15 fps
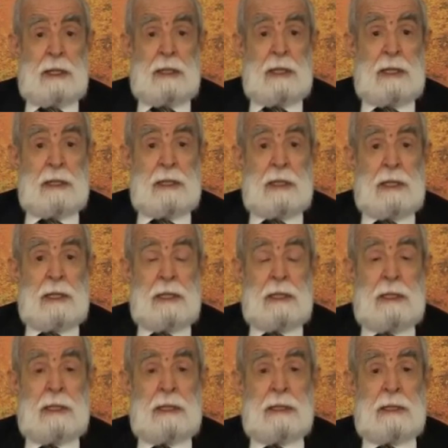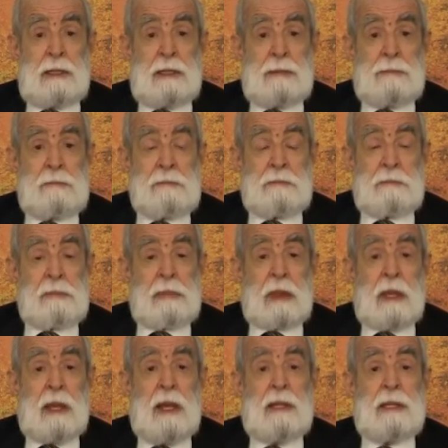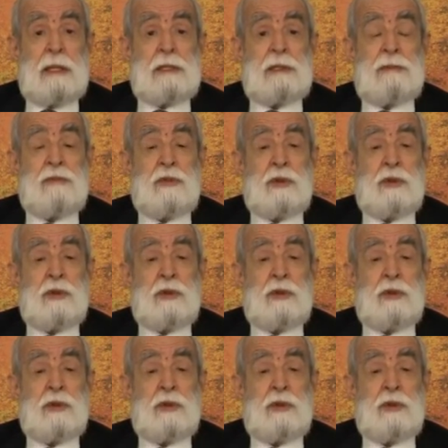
Allah Teala herkesin